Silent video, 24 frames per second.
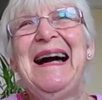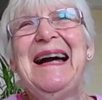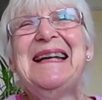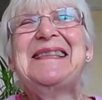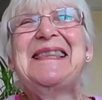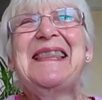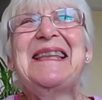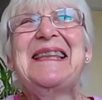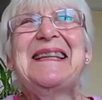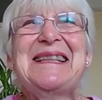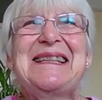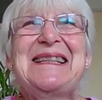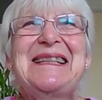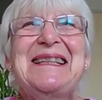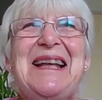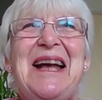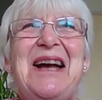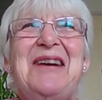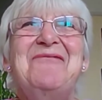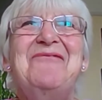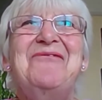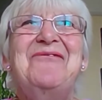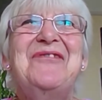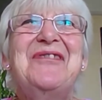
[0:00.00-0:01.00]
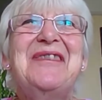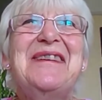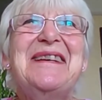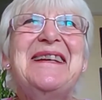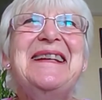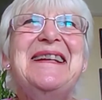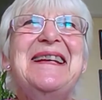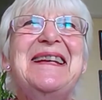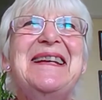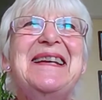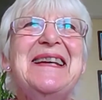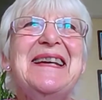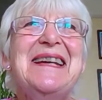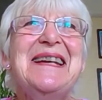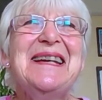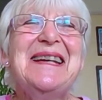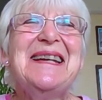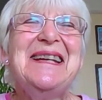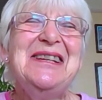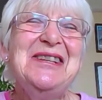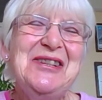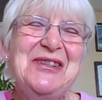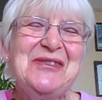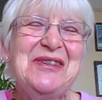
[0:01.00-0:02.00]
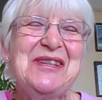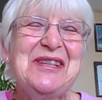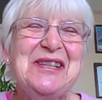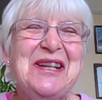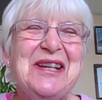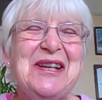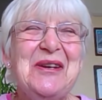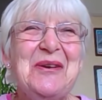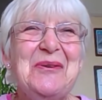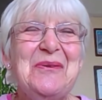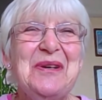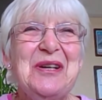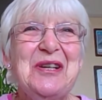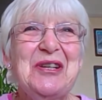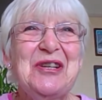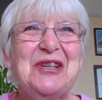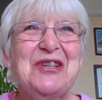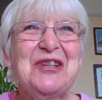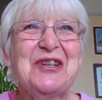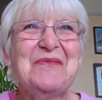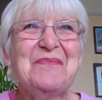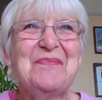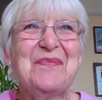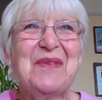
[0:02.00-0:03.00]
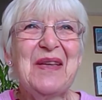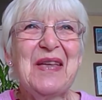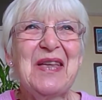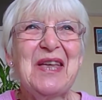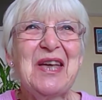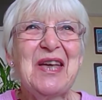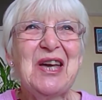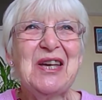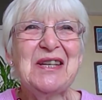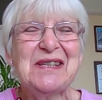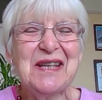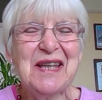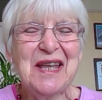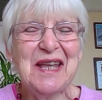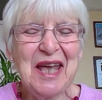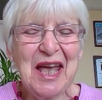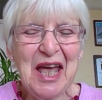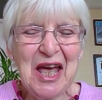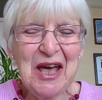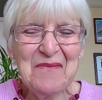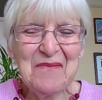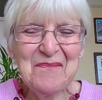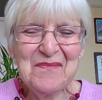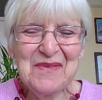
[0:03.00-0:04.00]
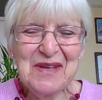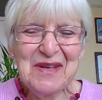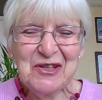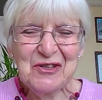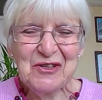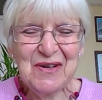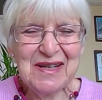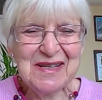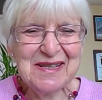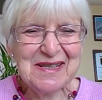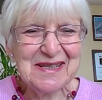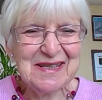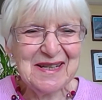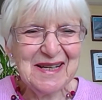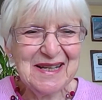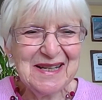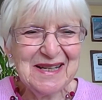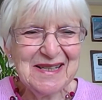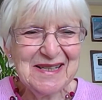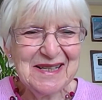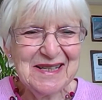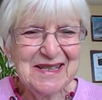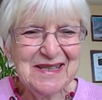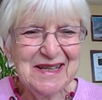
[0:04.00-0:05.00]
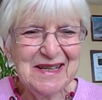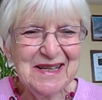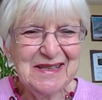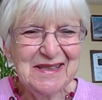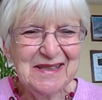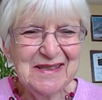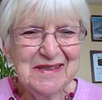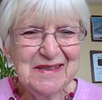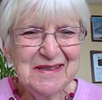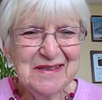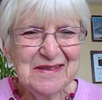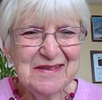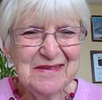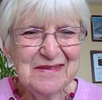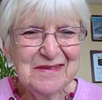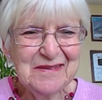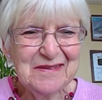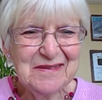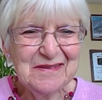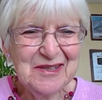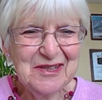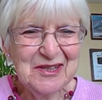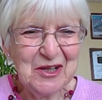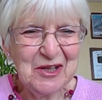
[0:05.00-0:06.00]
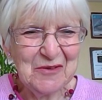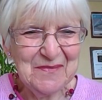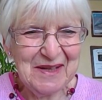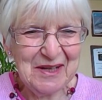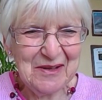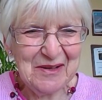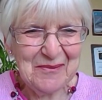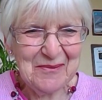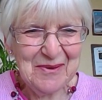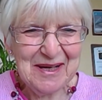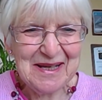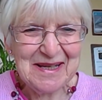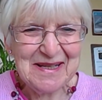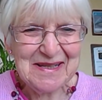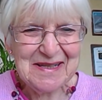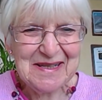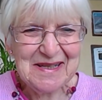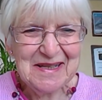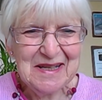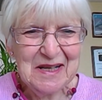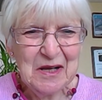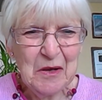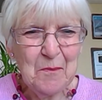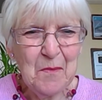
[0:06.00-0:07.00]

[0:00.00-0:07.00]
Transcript: That's a really interesting question because it can be translated in so many ways.